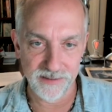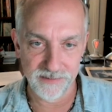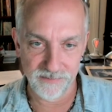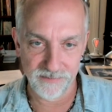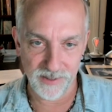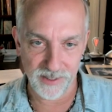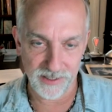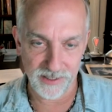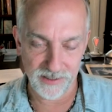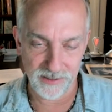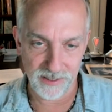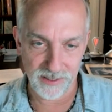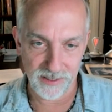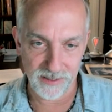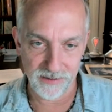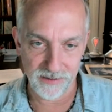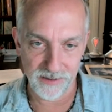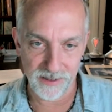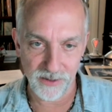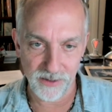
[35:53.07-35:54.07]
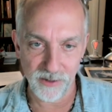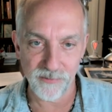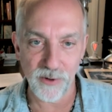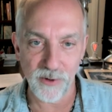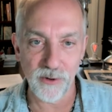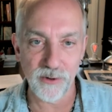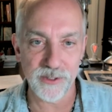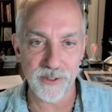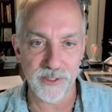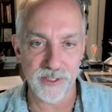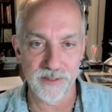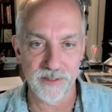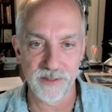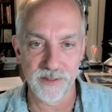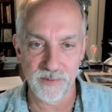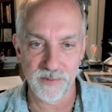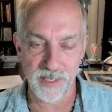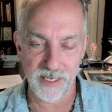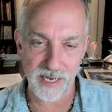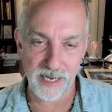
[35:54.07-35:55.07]
And, and other folks, and,
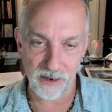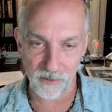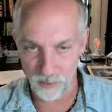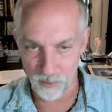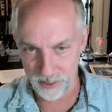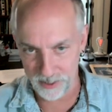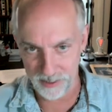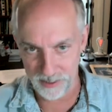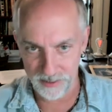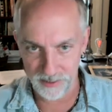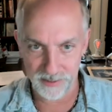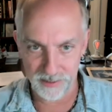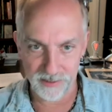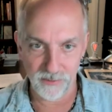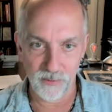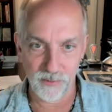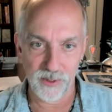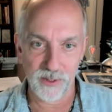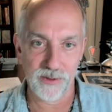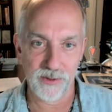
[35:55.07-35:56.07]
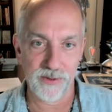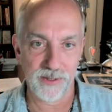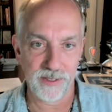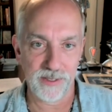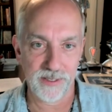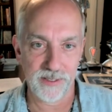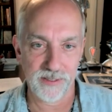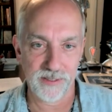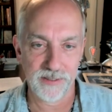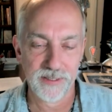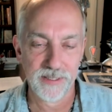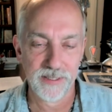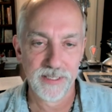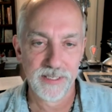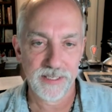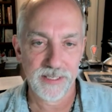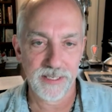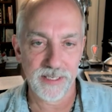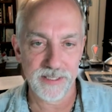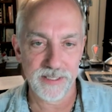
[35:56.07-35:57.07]
and now working uh, with uh,
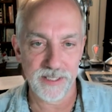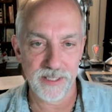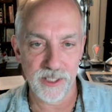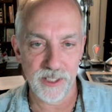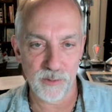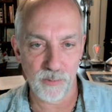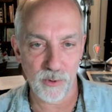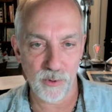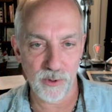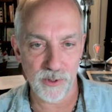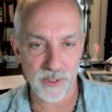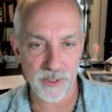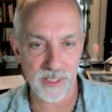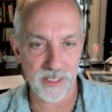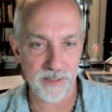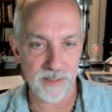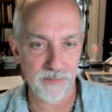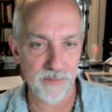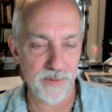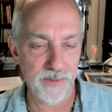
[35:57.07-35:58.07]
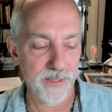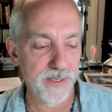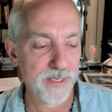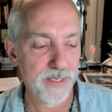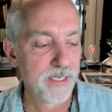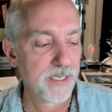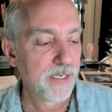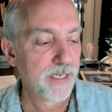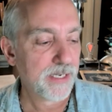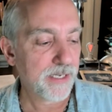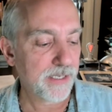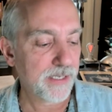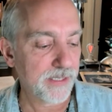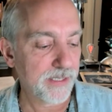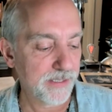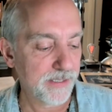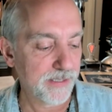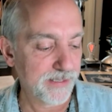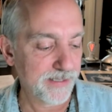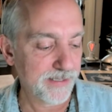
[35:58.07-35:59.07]
us at the Explorers Club, and
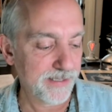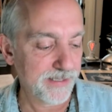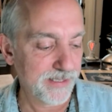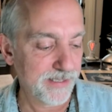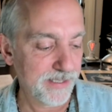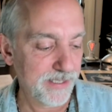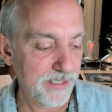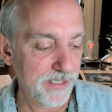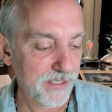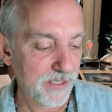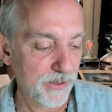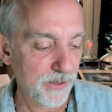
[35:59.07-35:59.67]
uh, you know